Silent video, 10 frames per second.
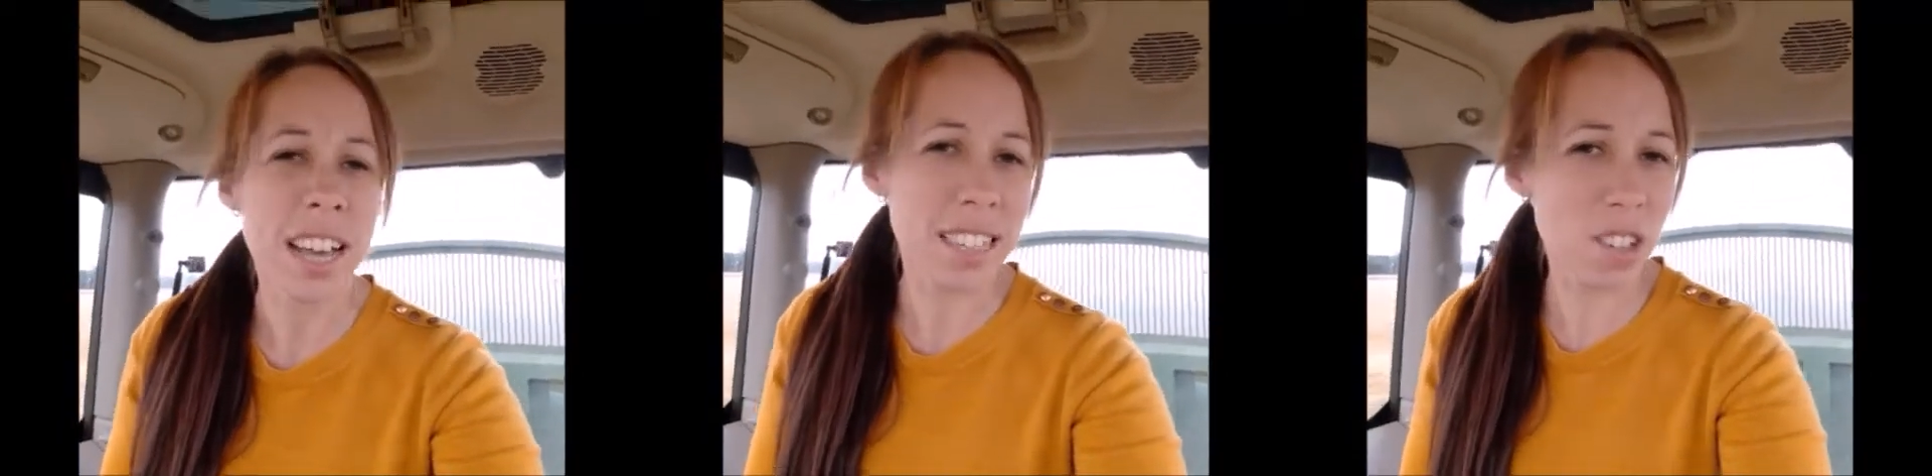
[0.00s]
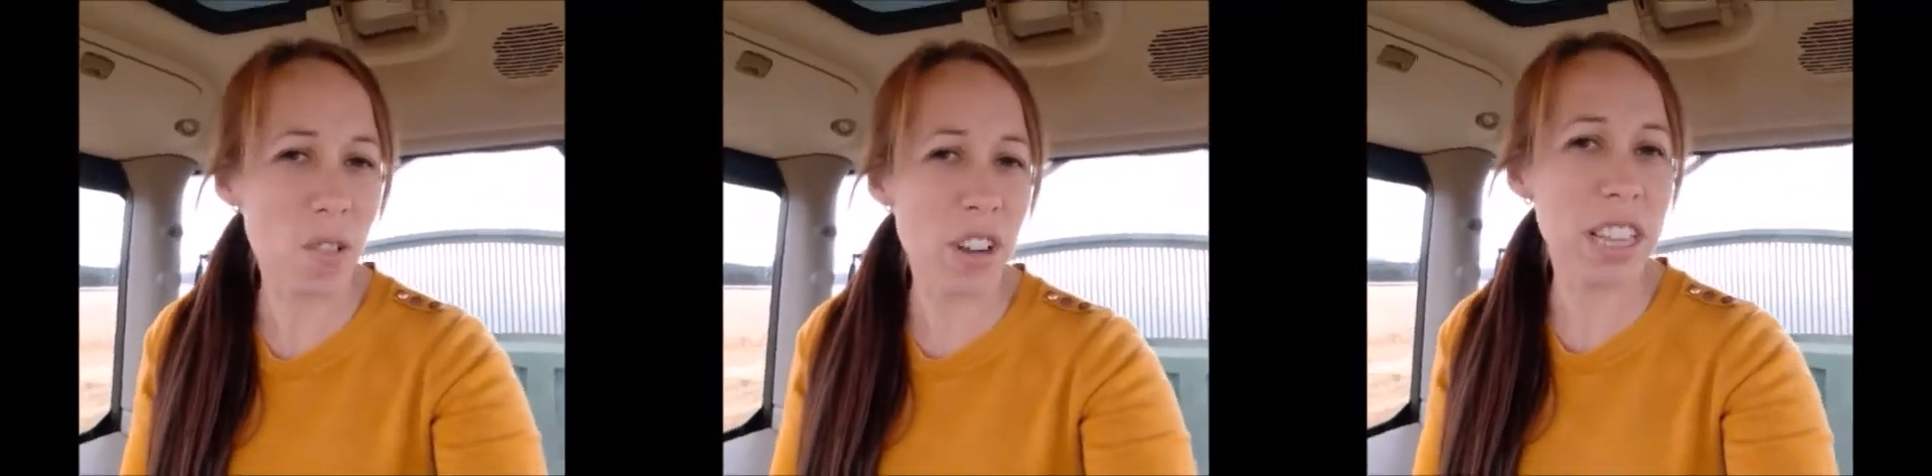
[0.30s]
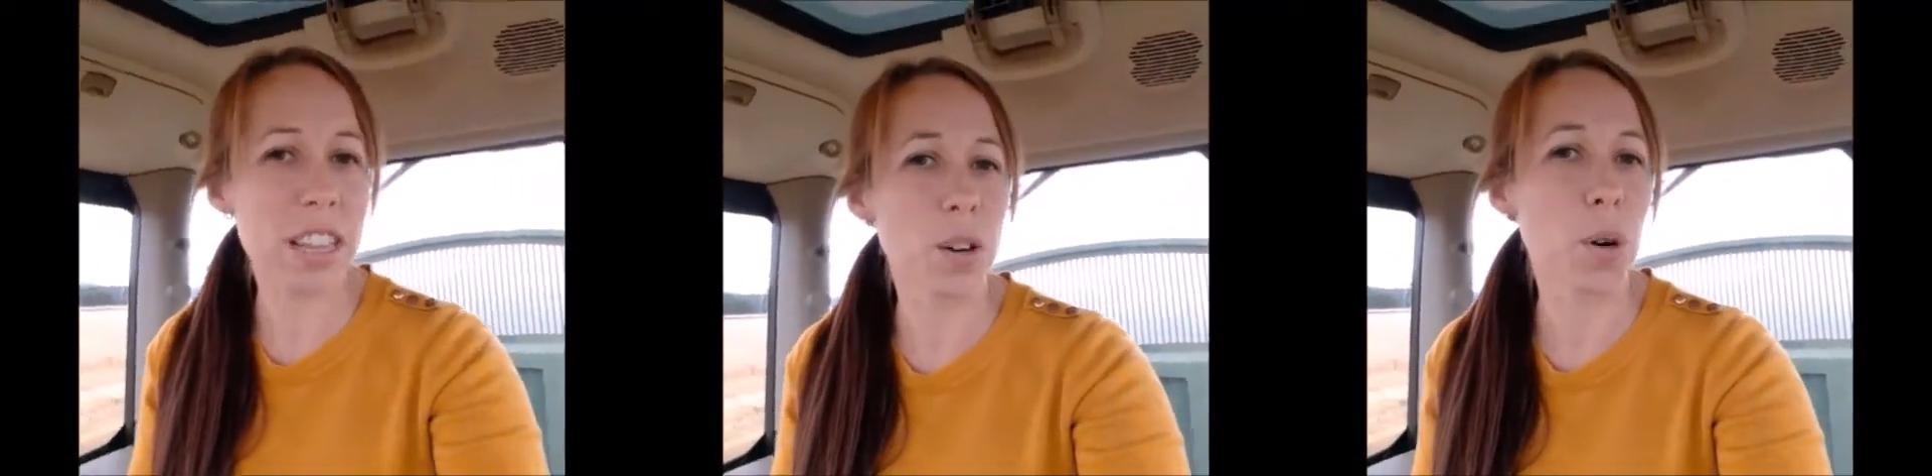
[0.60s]
is not
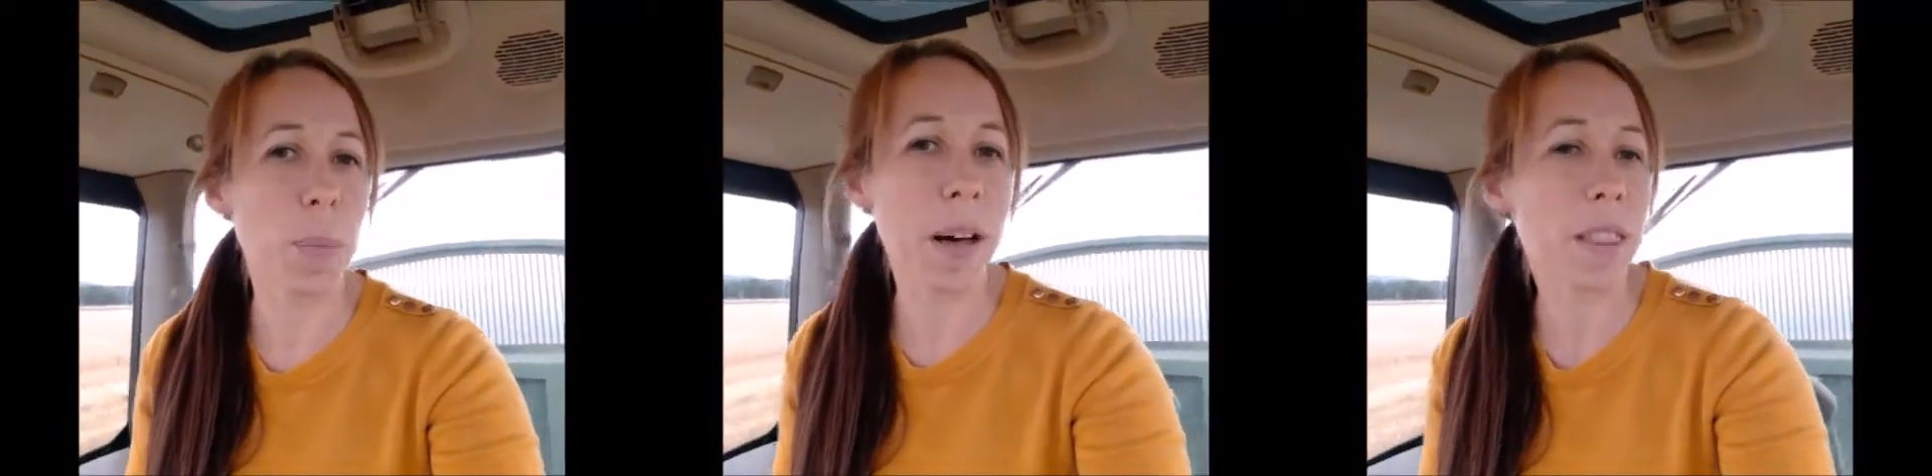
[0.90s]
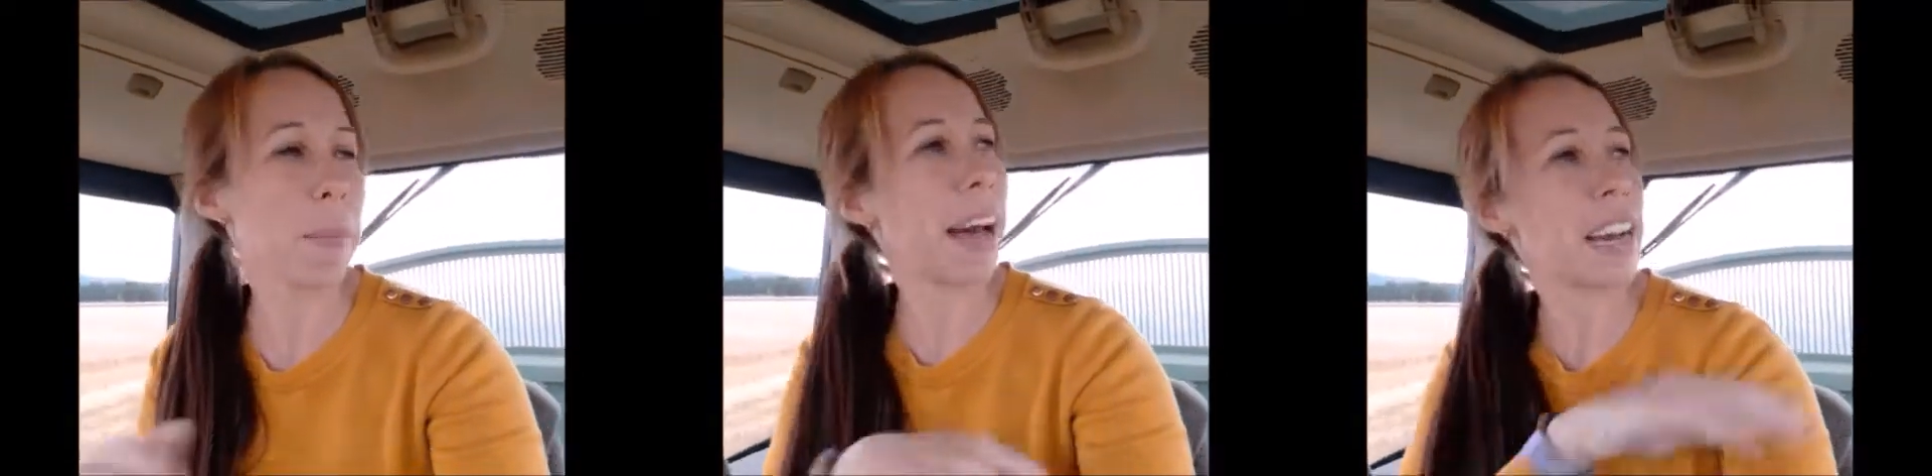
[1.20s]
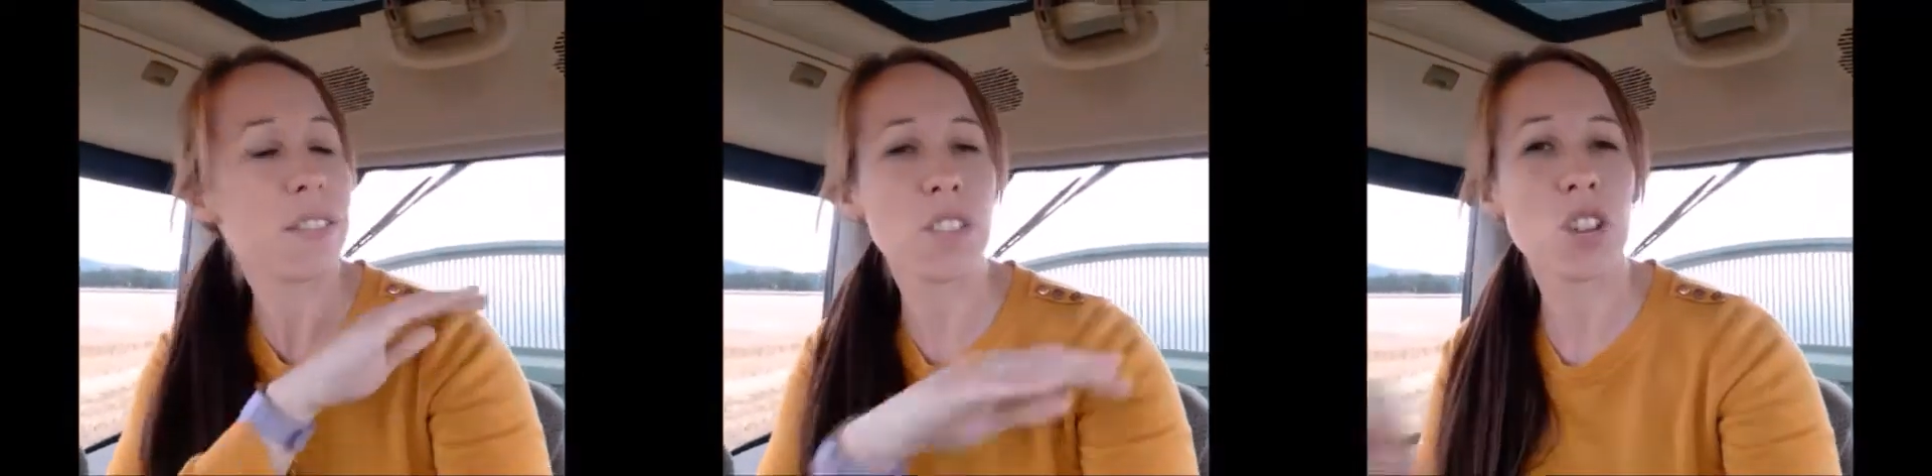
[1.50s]
really low, but the back of the